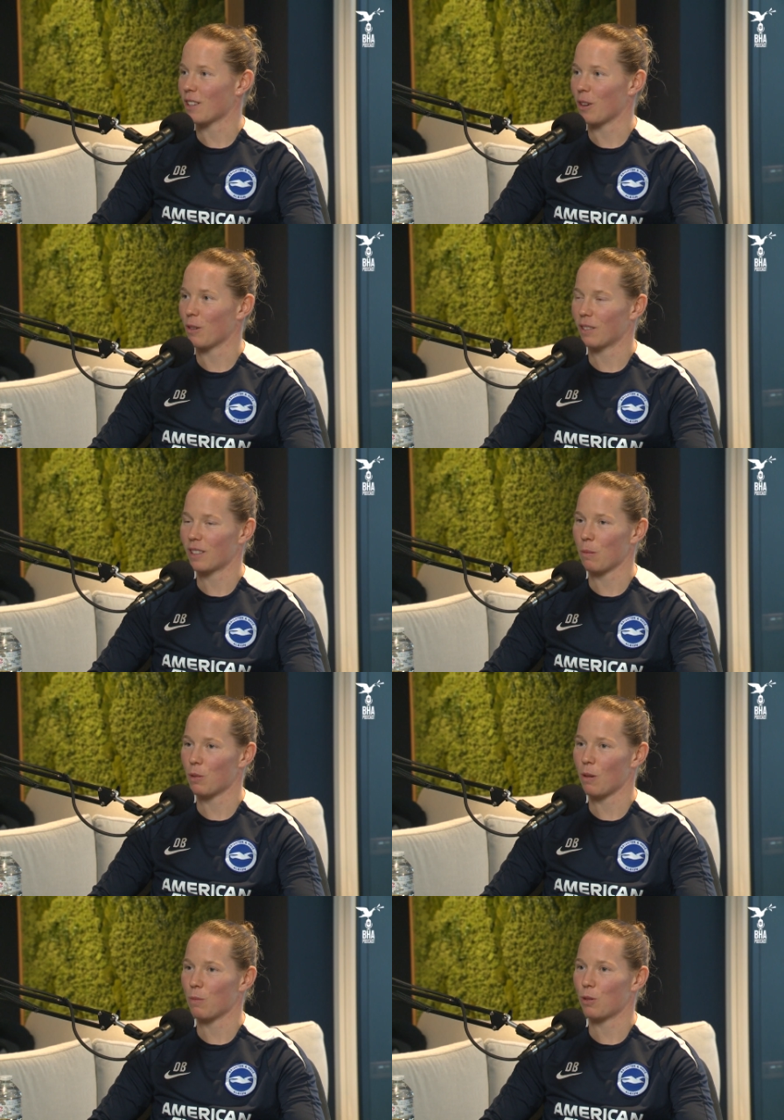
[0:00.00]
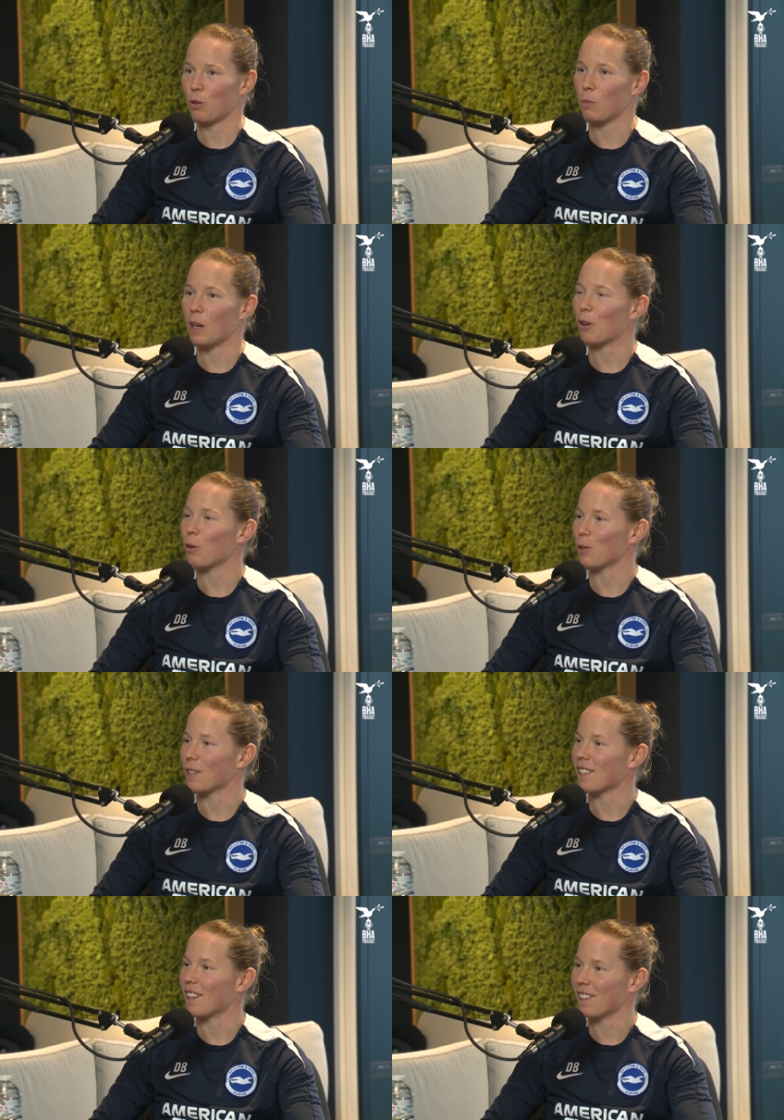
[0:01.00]
So sometimes too many
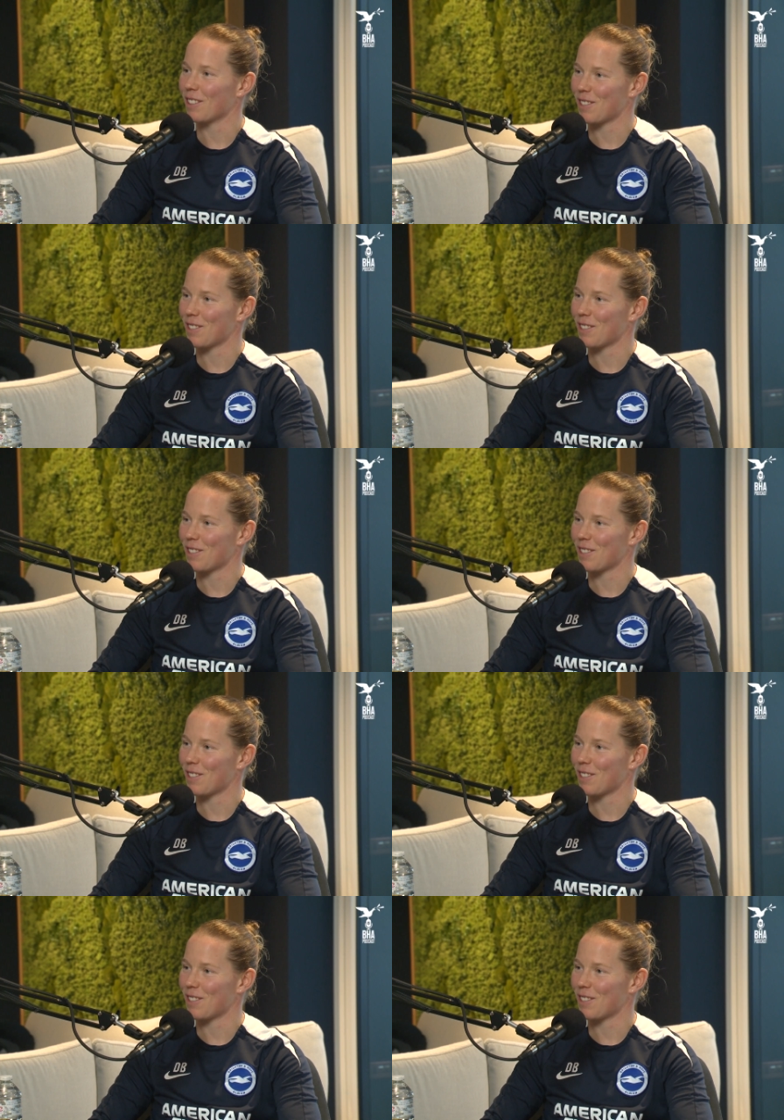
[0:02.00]
cooks, isn't it?